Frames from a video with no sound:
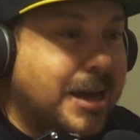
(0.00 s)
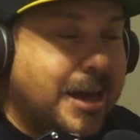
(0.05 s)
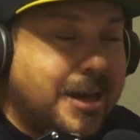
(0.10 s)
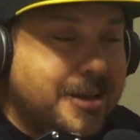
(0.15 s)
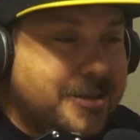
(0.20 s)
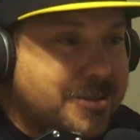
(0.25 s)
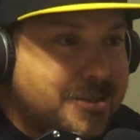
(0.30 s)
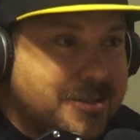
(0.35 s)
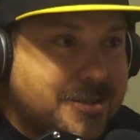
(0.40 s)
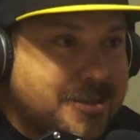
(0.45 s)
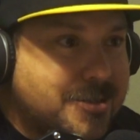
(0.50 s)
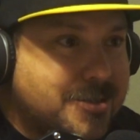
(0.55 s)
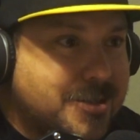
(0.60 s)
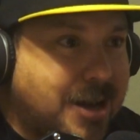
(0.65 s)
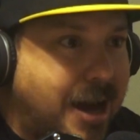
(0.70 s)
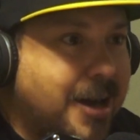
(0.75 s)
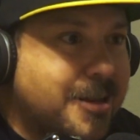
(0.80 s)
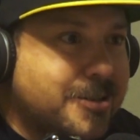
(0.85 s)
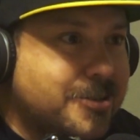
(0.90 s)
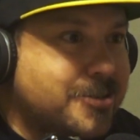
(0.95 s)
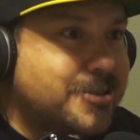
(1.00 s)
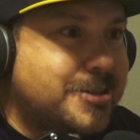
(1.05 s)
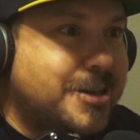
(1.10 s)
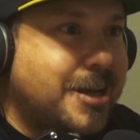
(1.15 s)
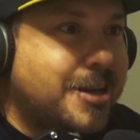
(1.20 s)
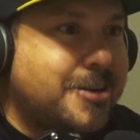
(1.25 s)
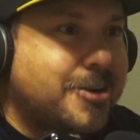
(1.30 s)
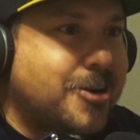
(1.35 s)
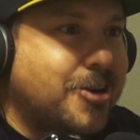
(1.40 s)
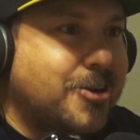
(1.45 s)
And Tyler
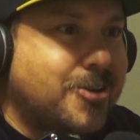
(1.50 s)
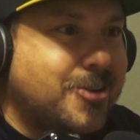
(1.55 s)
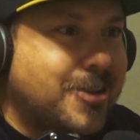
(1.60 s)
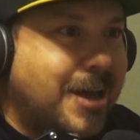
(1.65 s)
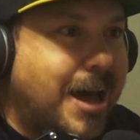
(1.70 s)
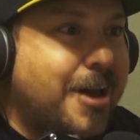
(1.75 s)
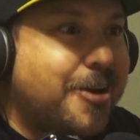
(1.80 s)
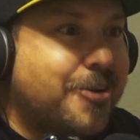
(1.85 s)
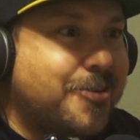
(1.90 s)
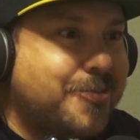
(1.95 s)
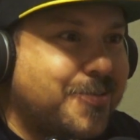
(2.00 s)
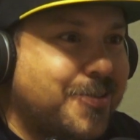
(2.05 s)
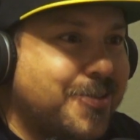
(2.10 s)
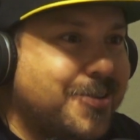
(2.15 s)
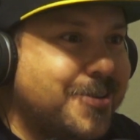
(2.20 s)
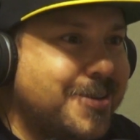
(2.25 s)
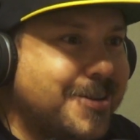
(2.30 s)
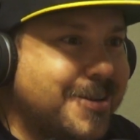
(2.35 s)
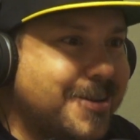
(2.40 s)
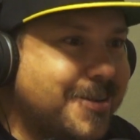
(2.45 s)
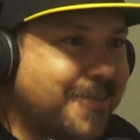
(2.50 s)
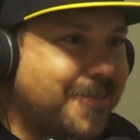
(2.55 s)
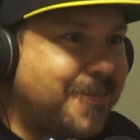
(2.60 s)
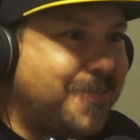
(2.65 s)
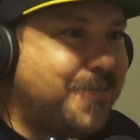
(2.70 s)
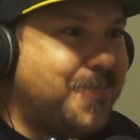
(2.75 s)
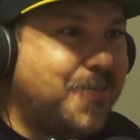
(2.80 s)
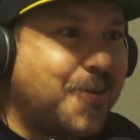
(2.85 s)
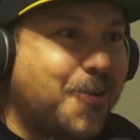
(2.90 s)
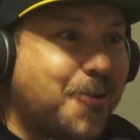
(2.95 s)
standing on a ladder for
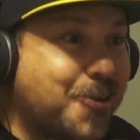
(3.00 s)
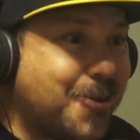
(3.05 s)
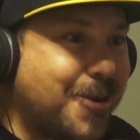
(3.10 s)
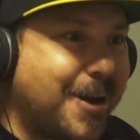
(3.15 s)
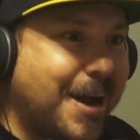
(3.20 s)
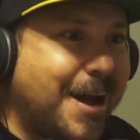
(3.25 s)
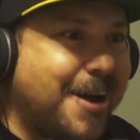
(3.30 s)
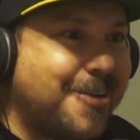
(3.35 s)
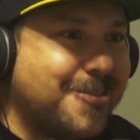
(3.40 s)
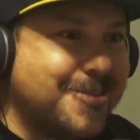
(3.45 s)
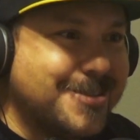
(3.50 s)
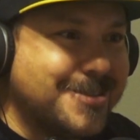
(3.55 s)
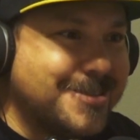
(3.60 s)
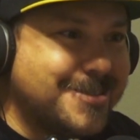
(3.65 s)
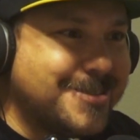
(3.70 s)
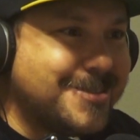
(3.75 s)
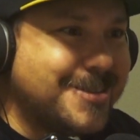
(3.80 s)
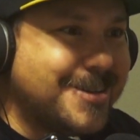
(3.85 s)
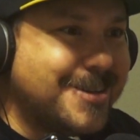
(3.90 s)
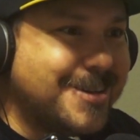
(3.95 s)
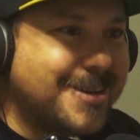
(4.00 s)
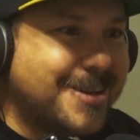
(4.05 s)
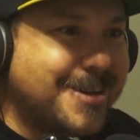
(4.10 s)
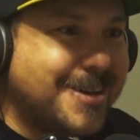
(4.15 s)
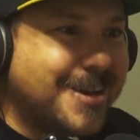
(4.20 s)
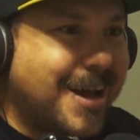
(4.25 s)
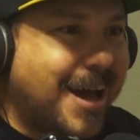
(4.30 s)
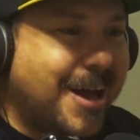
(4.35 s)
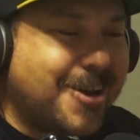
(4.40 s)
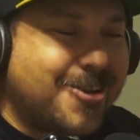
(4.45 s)
4 hours.
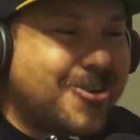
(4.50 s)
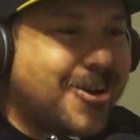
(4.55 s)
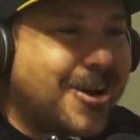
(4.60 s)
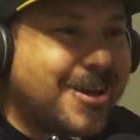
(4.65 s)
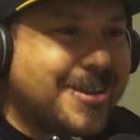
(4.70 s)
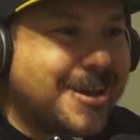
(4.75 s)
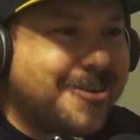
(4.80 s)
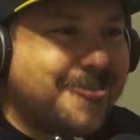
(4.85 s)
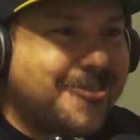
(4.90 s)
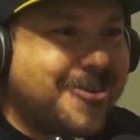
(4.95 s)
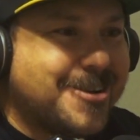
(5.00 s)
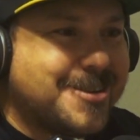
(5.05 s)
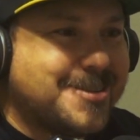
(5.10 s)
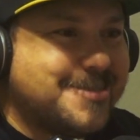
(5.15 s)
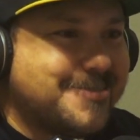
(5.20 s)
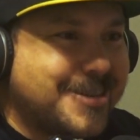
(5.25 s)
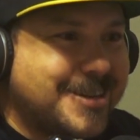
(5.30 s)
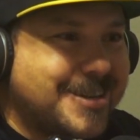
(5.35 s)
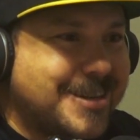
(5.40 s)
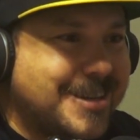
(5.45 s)
I don't know how that works, but